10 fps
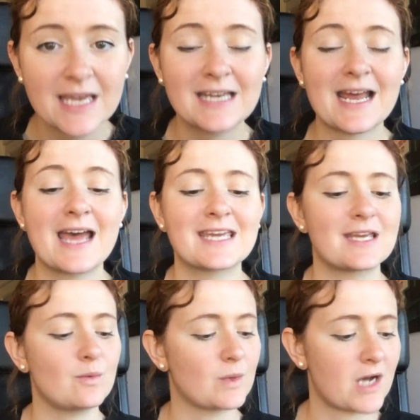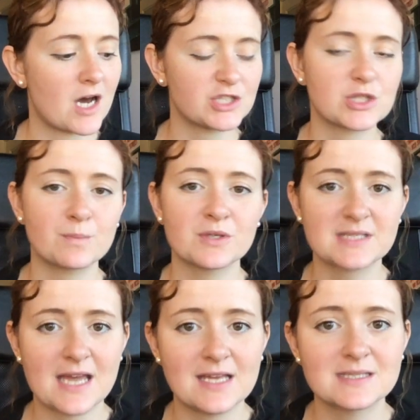and I can
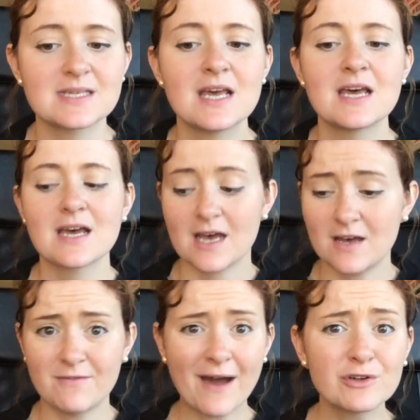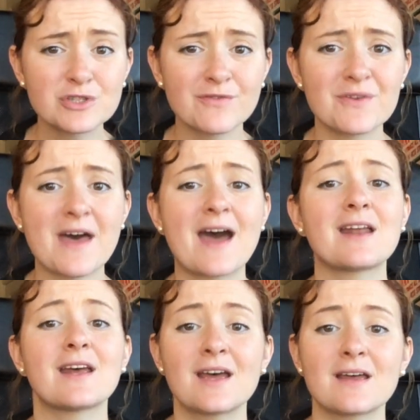100% vouch for that.